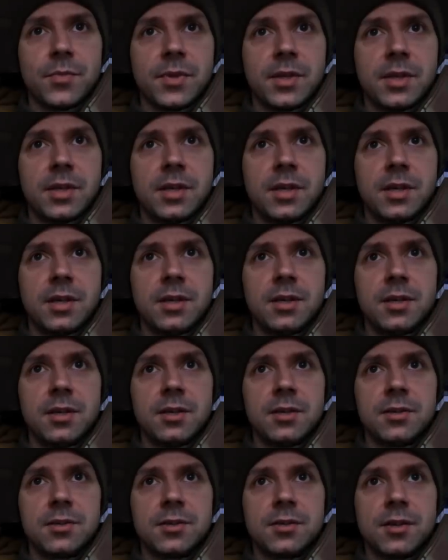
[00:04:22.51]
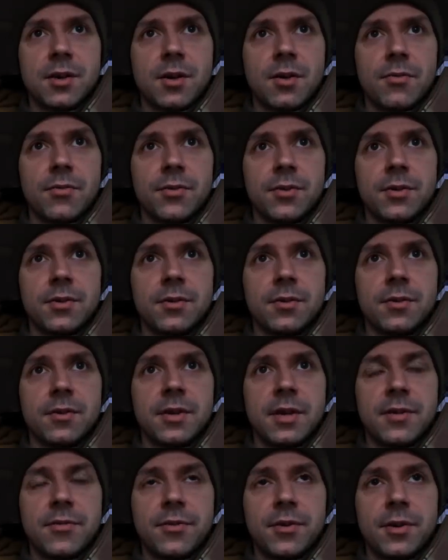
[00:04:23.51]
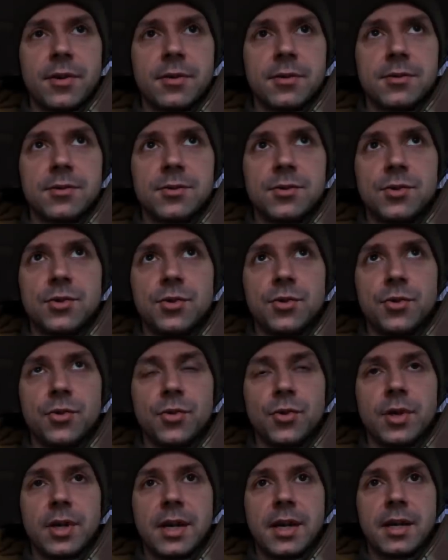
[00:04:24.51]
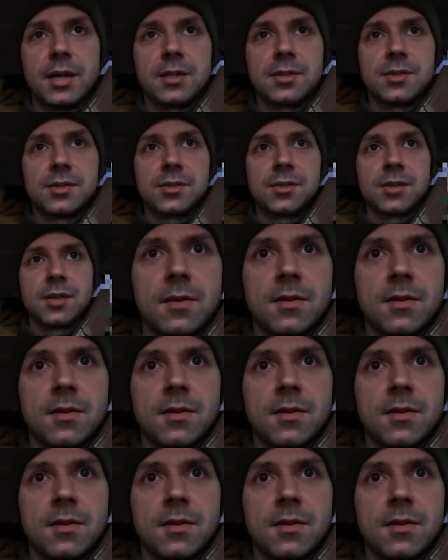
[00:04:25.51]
he is often referred to as